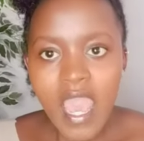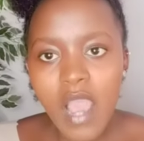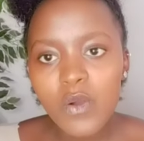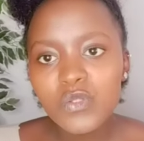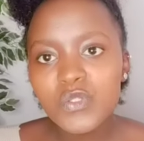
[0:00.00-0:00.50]

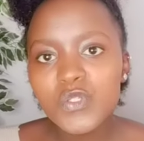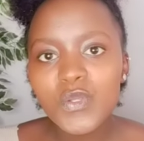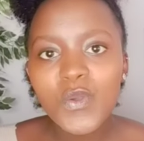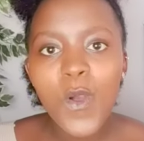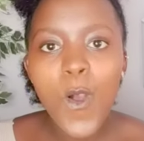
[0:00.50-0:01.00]
I want to show
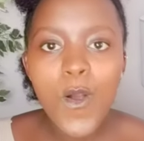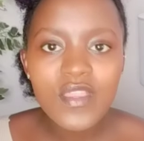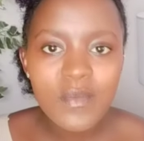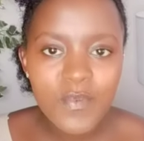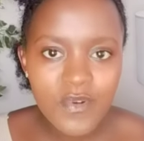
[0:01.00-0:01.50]
you all
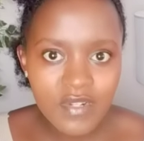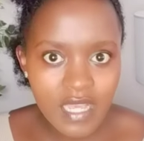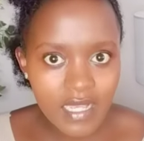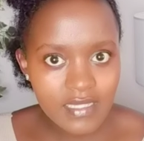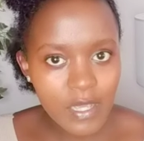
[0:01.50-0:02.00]
the
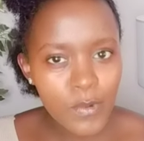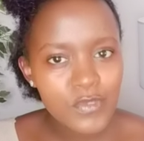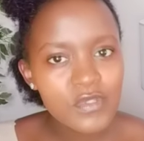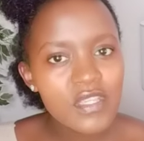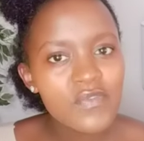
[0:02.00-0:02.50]
products, I want
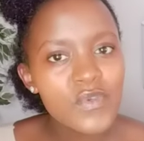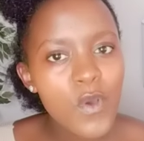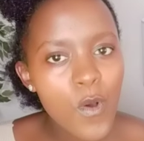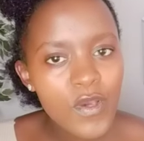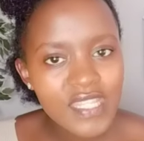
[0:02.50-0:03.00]
to give you
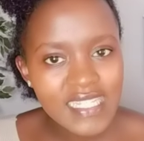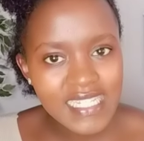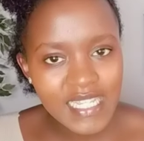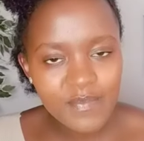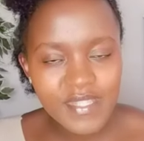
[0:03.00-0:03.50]
all the
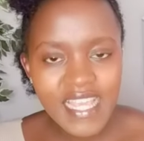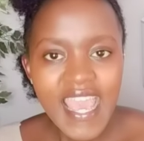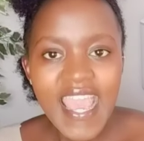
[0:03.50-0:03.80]
tips,